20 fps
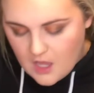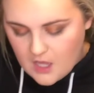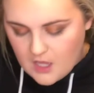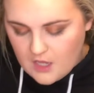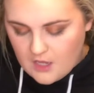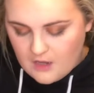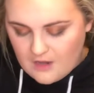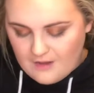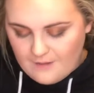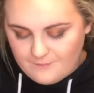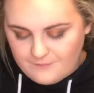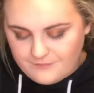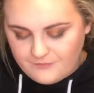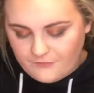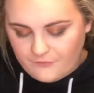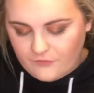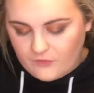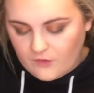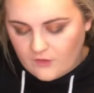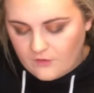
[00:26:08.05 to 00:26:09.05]

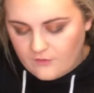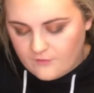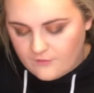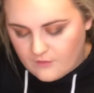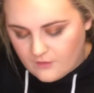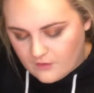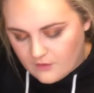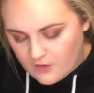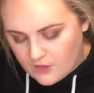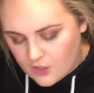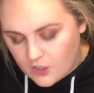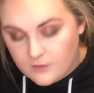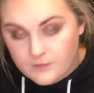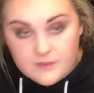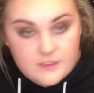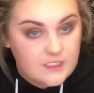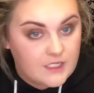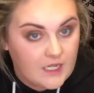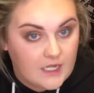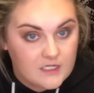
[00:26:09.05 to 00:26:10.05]

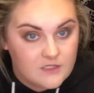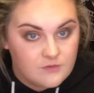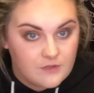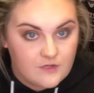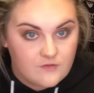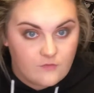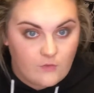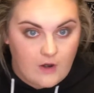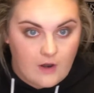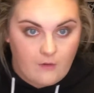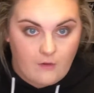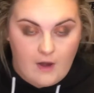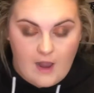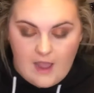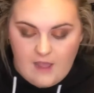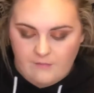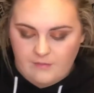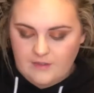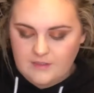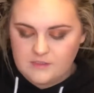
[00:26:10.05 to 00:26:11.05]
Urban Decay 24-hour
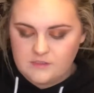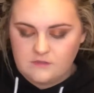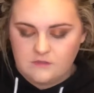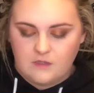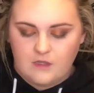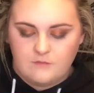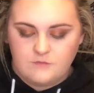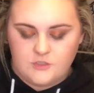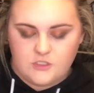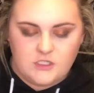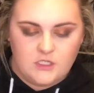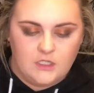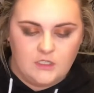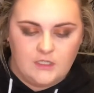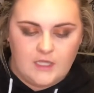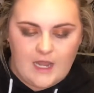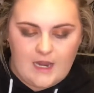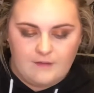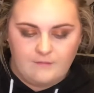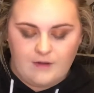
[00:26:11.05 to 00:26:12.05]
eye pencil. I'm just going to
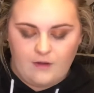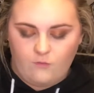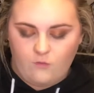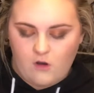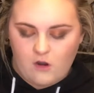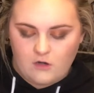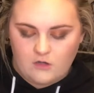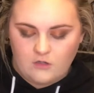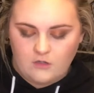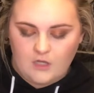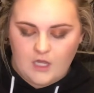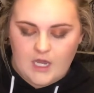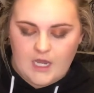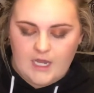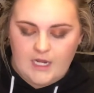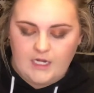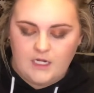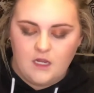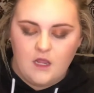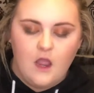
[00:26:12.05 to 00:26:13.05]
line my
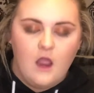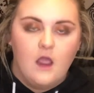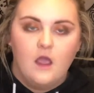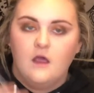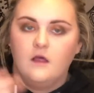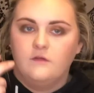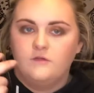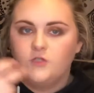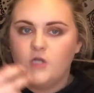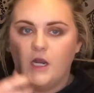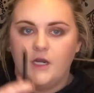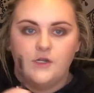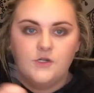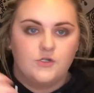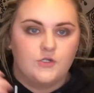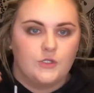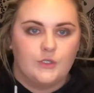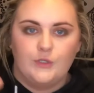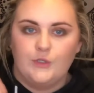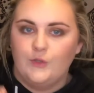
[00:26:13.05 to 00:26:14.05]
waterline. Tried
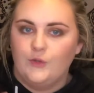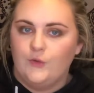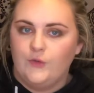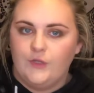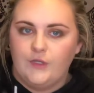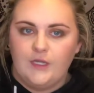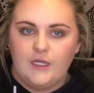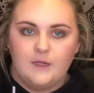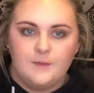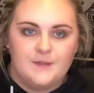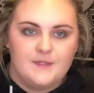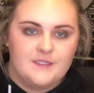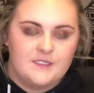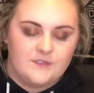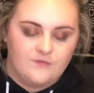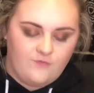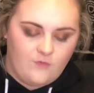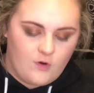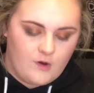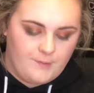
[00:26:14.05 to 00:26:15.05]
and true. You get them in the
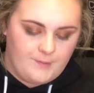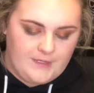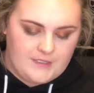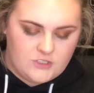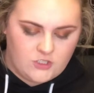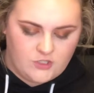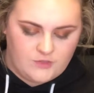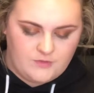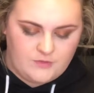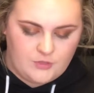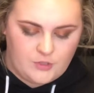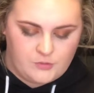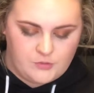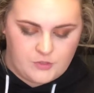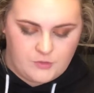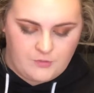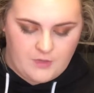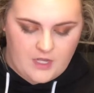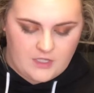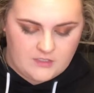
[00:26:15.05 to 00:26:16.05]
Sephora Place
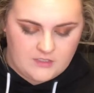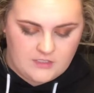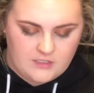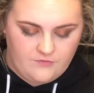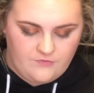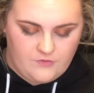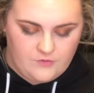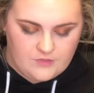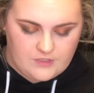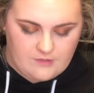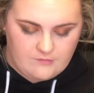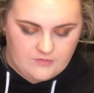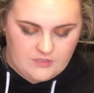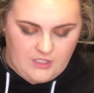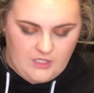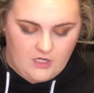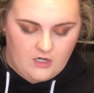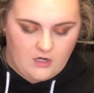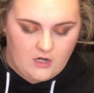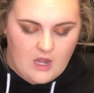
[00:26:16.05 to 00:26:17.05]
subscription boxes a few times
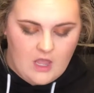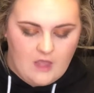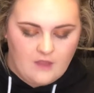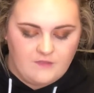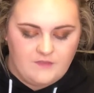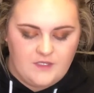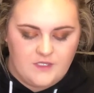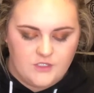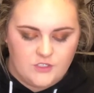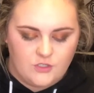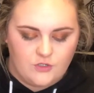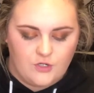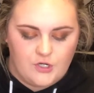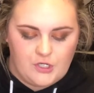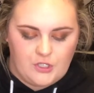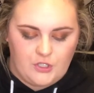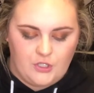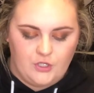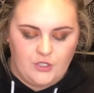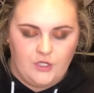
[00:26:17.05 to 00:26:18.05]
a year. These are
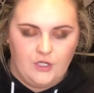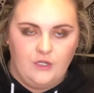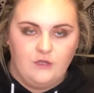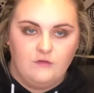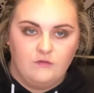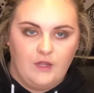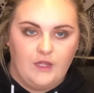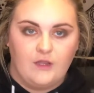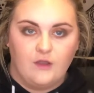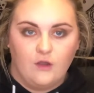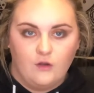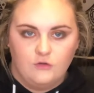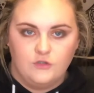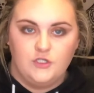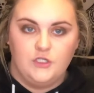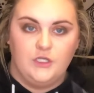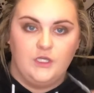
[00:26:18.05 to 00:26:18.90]
a good, like, OG.